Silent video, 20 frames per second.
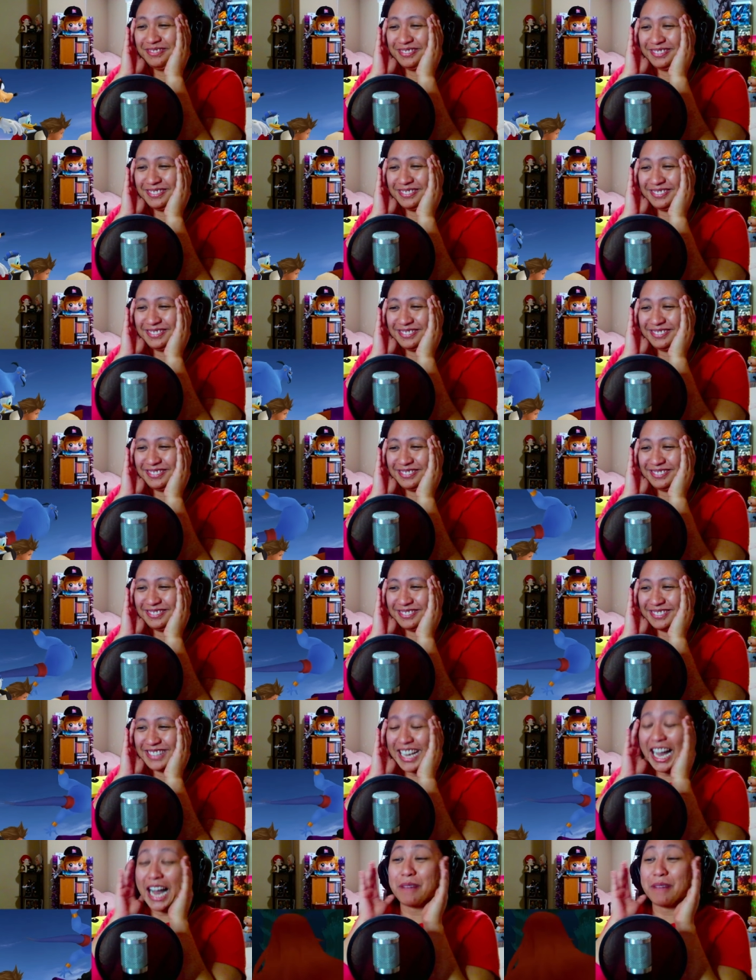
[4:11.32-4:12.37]
Although my
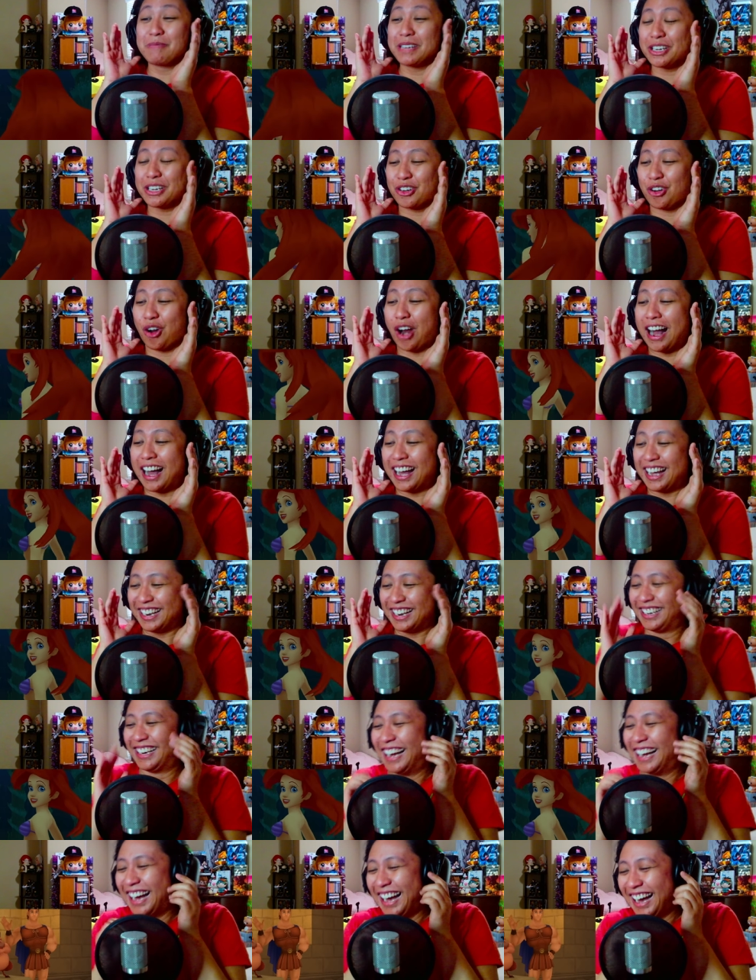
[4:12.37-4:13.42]
heart. I'm gonna cry.
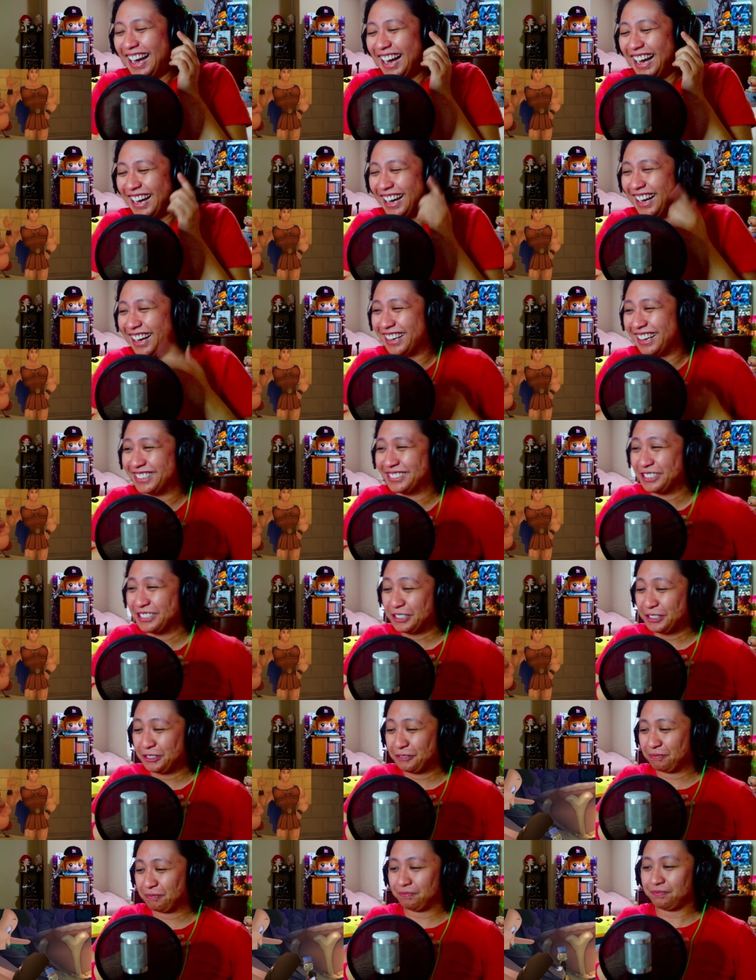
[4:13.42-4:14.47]
it's not
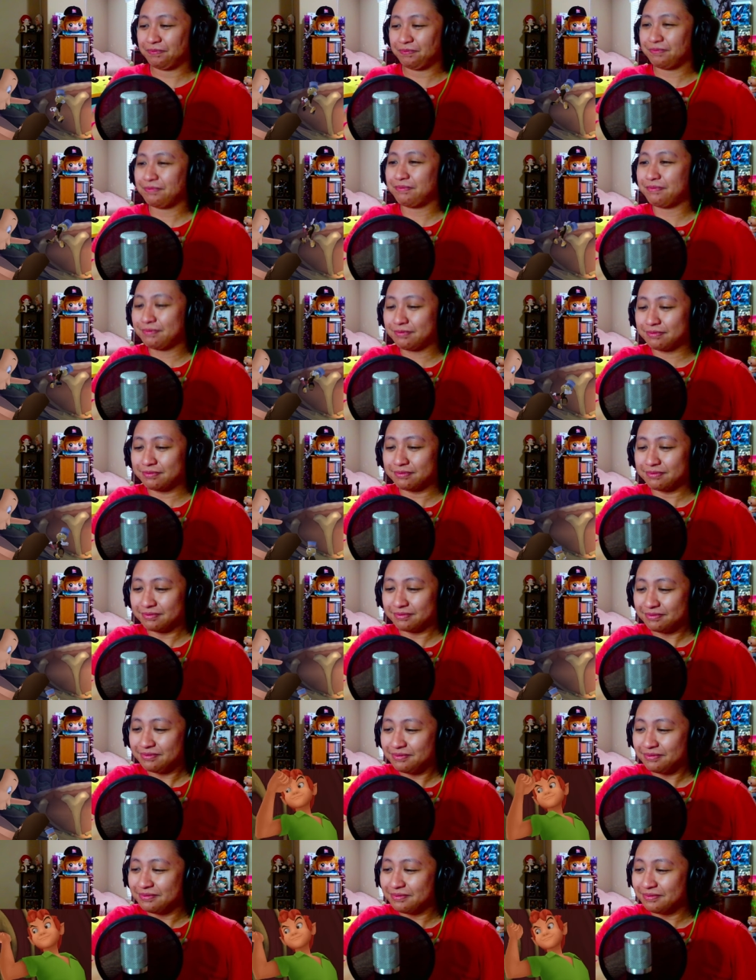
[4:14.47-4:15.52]
alone, and it's found a
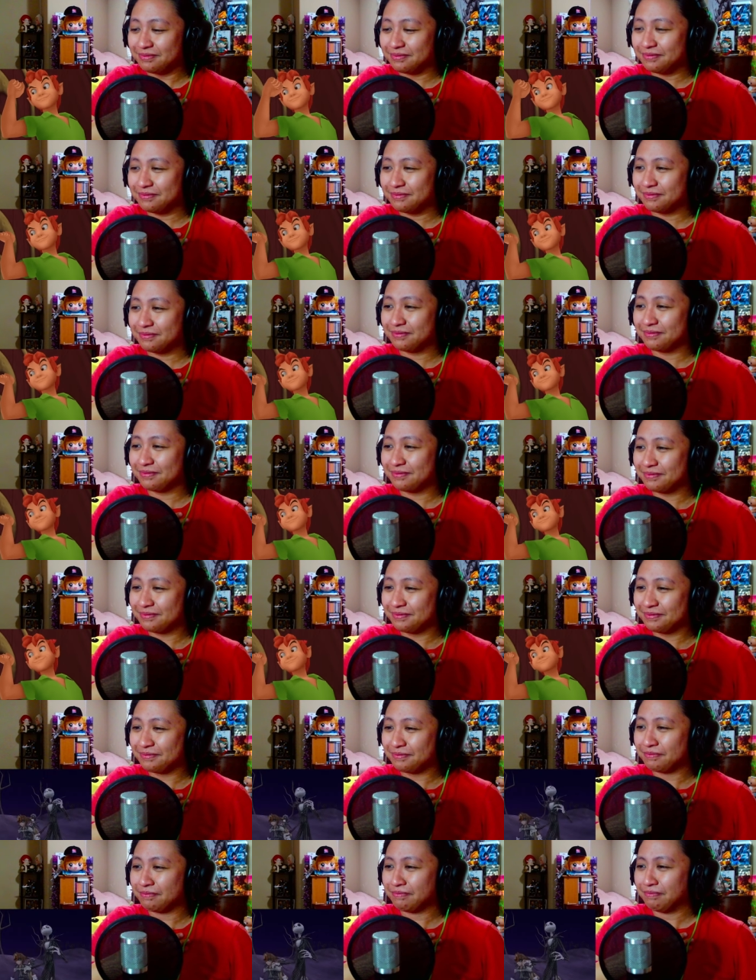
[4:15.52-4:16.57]
home with all the friends
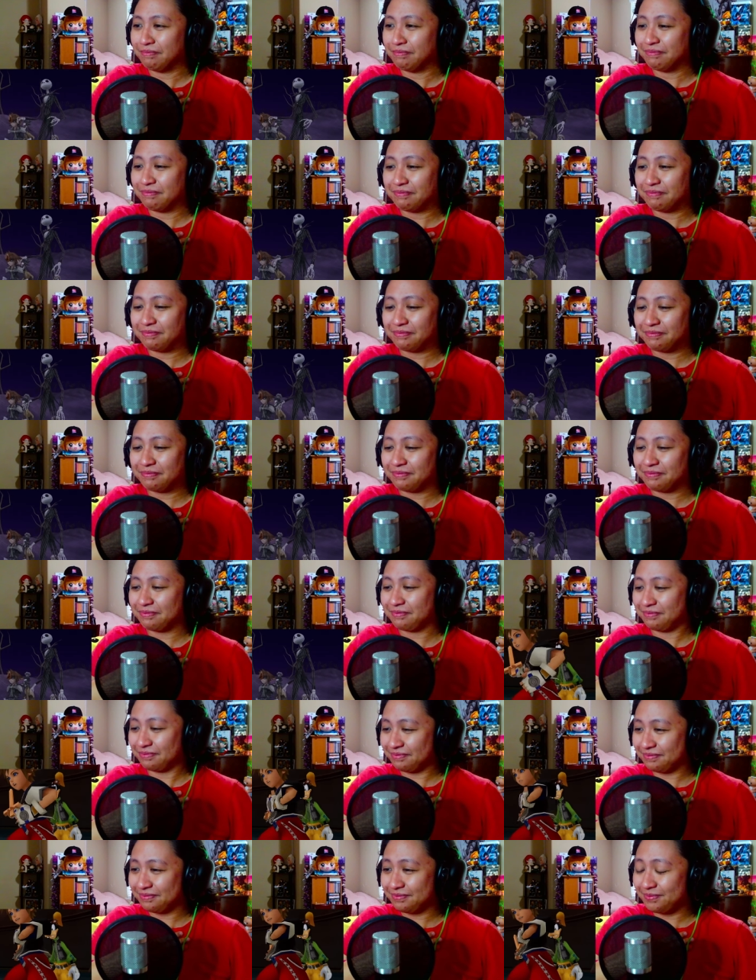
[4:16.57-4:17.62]
I've made.
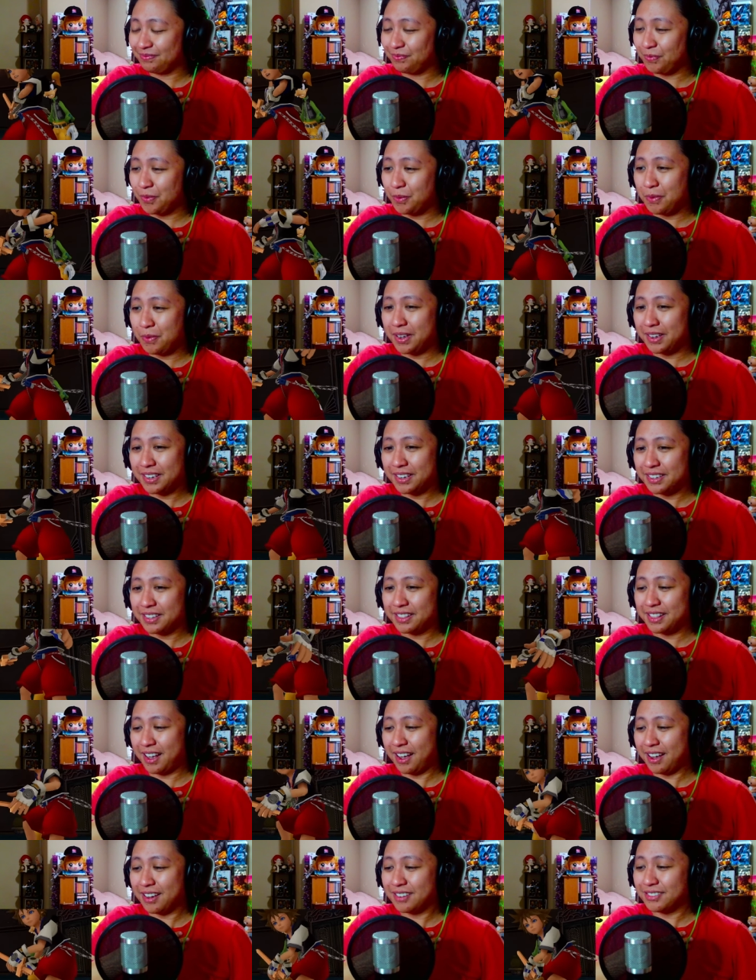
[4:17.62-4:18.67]
I don't need a weapon.
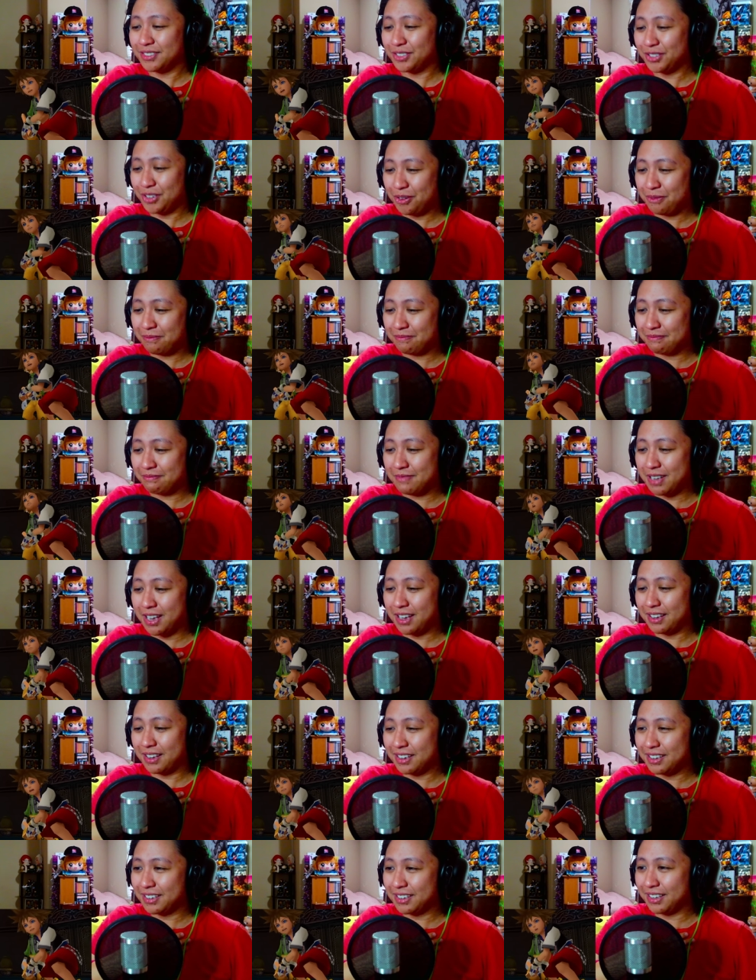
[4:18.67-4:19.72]
My friends are
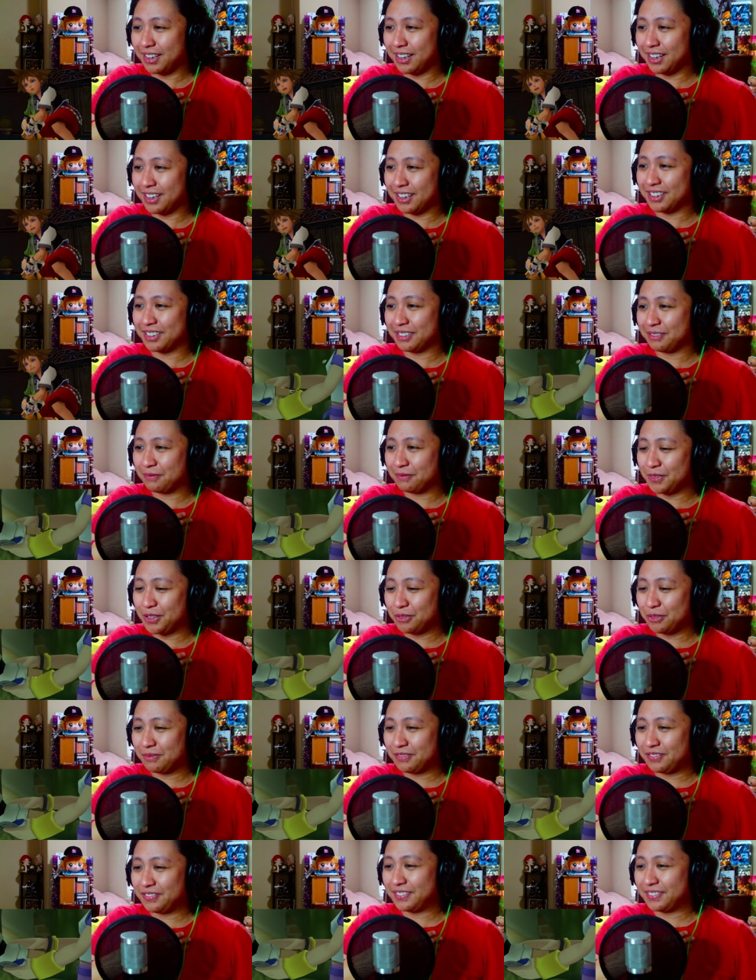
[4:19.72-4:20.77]
my power.
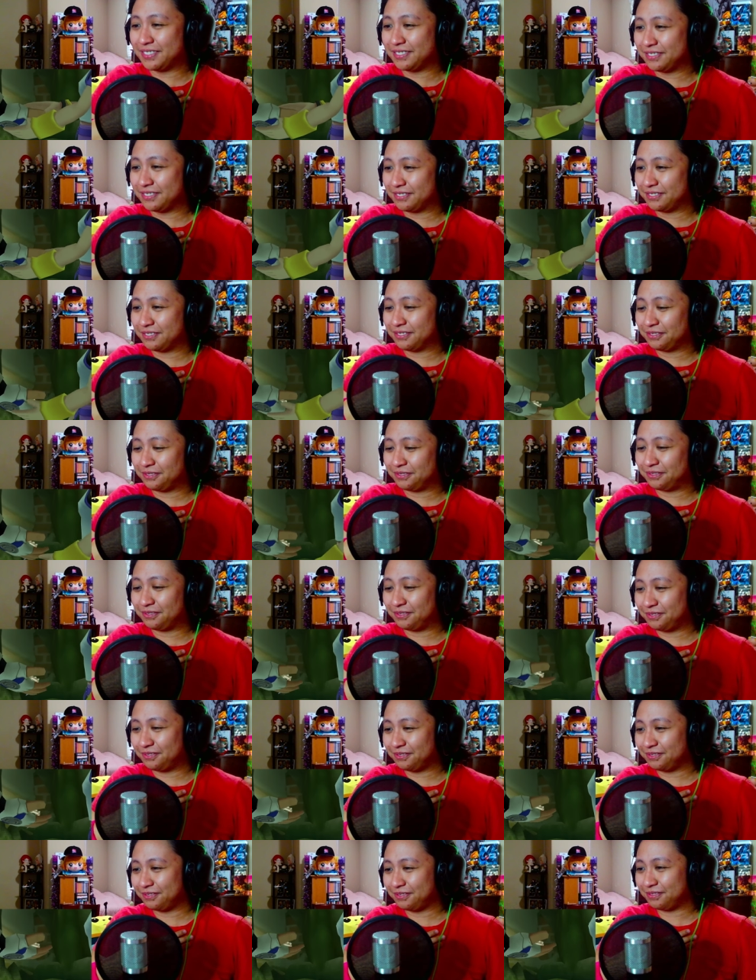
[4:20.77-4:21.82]
Don't ever
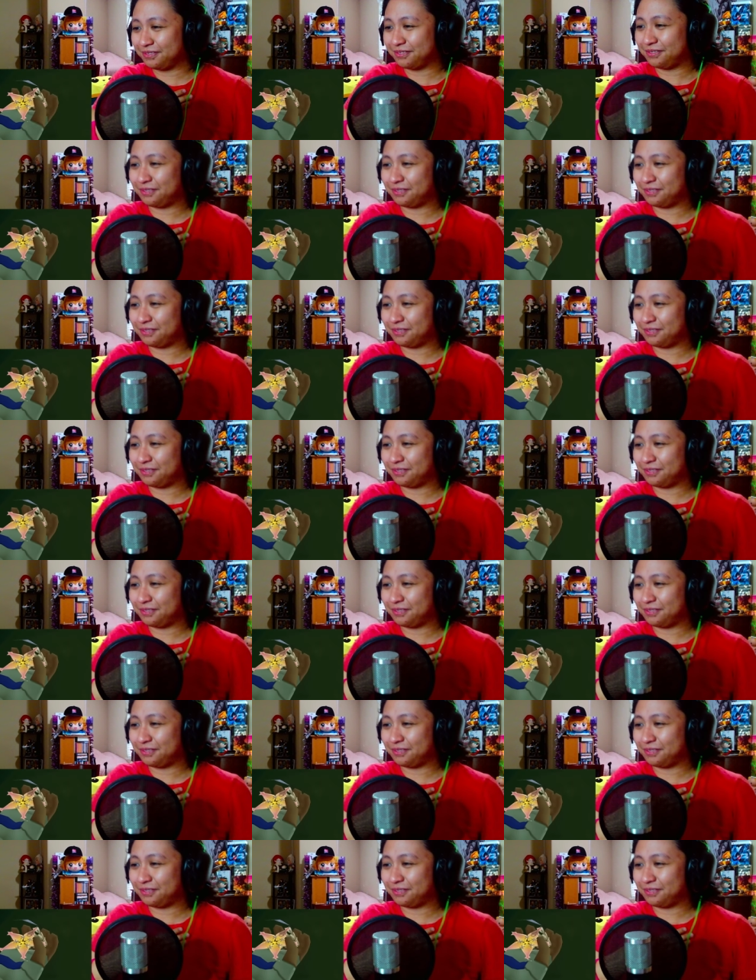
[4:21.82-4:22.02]
forget.